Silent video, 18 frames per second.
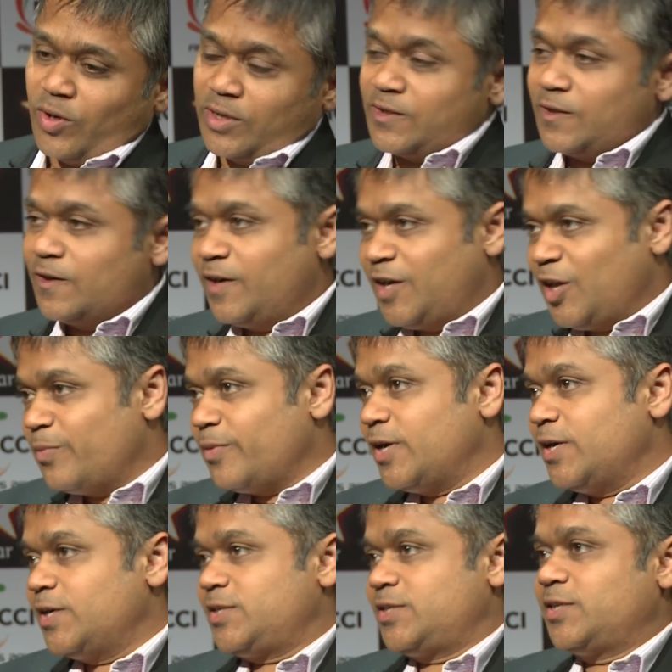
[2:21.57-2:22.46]
a
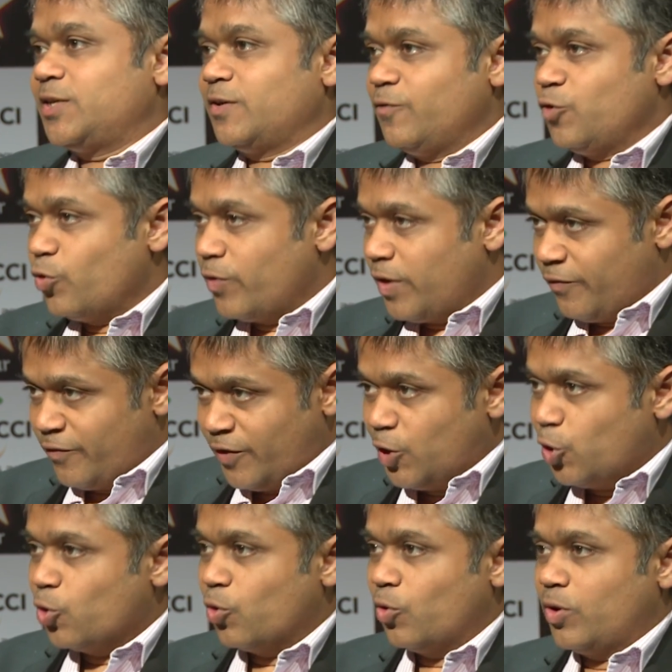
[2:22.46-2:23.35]
30-minute viewing
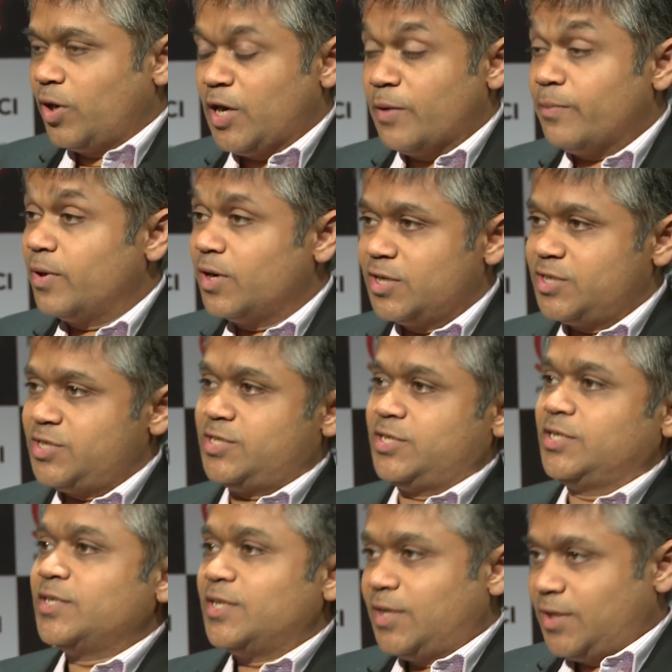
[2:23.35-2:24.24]
window emerged